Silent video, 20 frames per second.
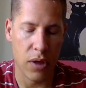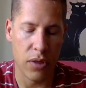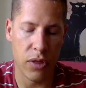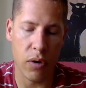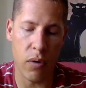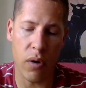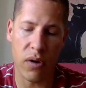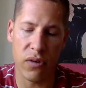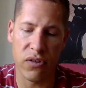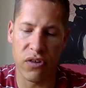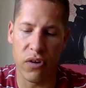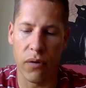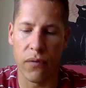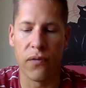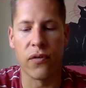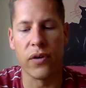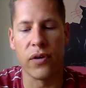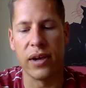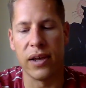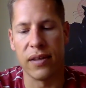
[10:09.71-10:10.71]
They're also
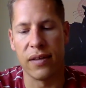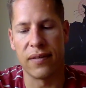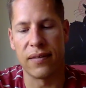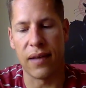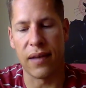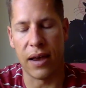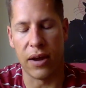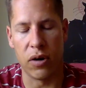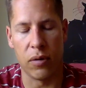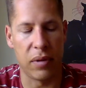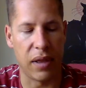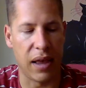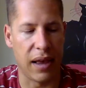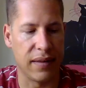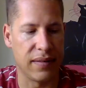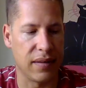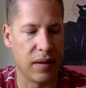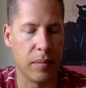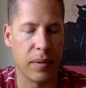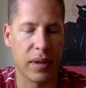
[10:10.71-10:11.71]
free in the
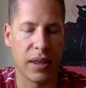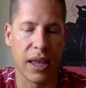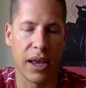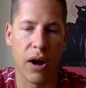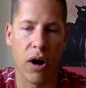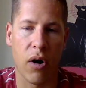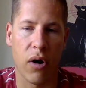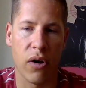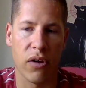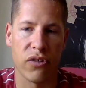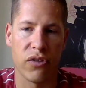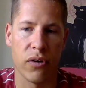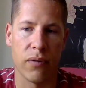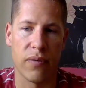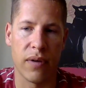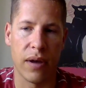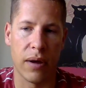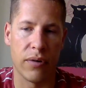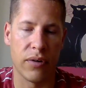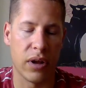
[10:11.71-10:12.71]
cytoplasm, but they are also
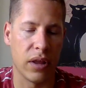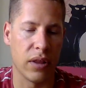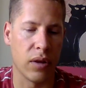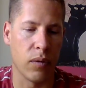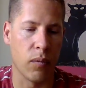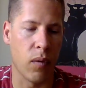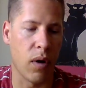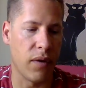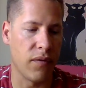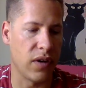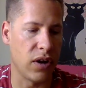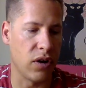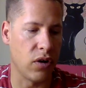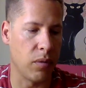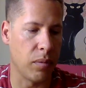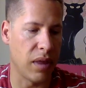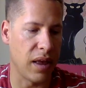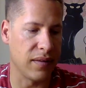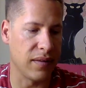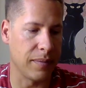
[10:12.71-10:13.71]
found on the rough
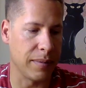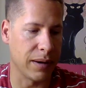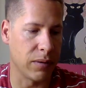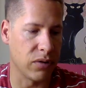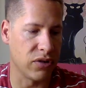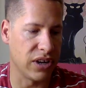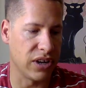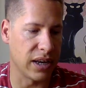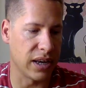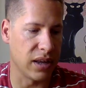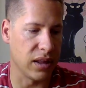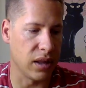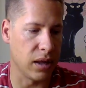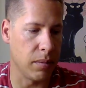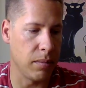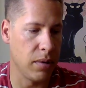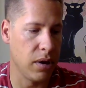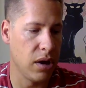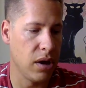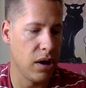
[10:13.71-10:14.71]
endoplasmic
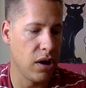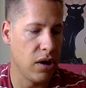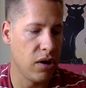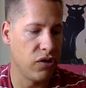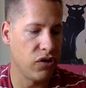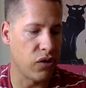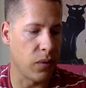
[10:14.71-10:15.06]
reticulum.